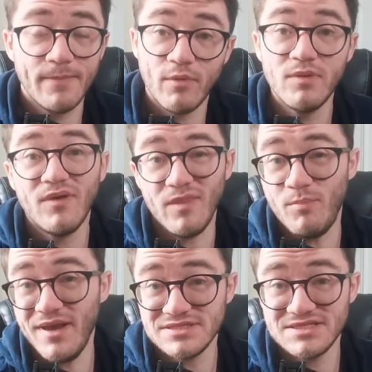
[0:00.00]
Probably one of the
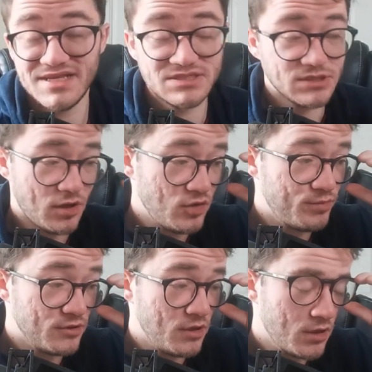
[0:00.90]
best sets to
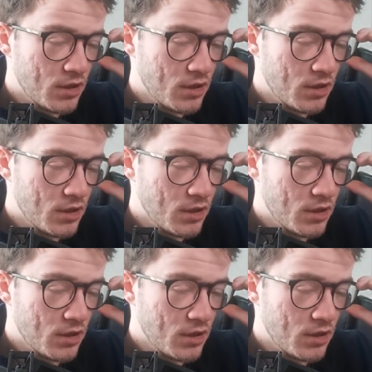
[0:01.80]
open